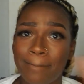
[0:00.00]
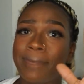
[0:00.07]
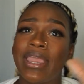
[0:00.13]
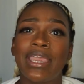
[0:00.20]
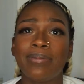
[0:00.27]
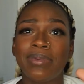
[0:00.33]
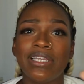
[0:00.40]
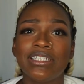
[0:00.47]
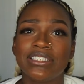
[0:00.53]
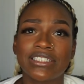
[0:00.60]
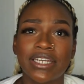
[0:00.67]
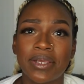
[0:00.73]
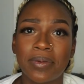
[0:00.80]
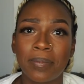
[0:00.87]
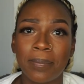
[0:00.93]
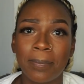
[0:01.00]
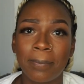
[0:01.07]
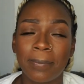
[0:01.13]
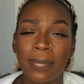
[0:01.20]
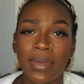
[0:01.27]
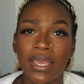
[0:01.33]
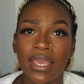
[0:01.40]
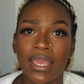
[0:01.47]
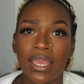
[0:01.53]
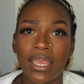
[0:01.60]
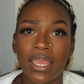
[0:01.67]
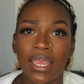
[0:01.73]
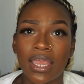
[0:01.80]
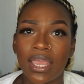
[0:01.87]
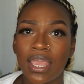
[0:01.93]
baby gym
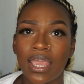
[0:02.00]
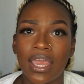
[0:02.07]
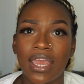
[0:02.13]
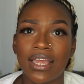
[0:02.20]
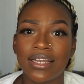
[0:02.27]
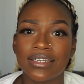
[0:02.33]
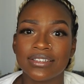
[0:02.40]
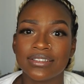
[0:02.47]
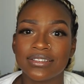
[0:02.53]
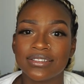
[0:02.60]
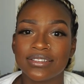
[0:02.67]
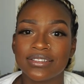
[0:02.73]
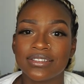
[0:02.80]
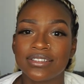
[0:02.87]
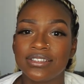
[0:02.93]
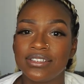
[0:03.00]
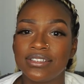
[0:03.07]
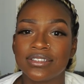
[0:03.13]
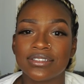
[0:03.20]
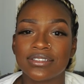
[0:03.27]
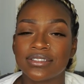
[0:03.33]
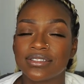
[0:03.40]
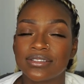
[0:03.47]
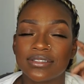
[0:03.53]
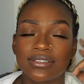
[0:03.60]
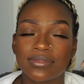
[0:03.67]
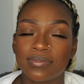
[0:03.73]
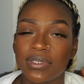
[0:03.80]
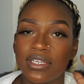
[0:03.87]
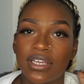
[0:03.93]
and she just
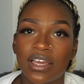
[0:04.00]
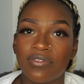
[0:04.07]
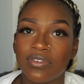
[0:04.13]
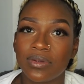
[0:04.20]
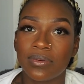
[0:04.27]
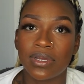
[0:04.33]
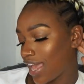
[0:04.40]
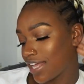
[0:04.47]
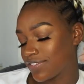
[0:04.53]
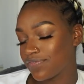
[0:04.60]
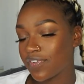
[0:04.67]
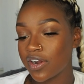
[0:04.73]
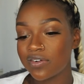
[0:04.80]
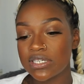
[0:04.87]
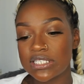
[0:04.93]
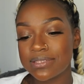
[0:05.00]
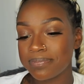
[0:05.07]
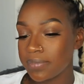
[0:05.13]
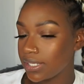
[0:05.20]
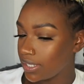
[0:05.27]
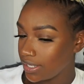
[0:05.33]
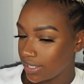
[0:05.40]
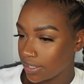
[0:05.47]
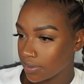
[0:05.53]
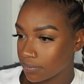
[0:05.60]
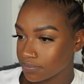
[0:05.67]
be everywhere. As far as me,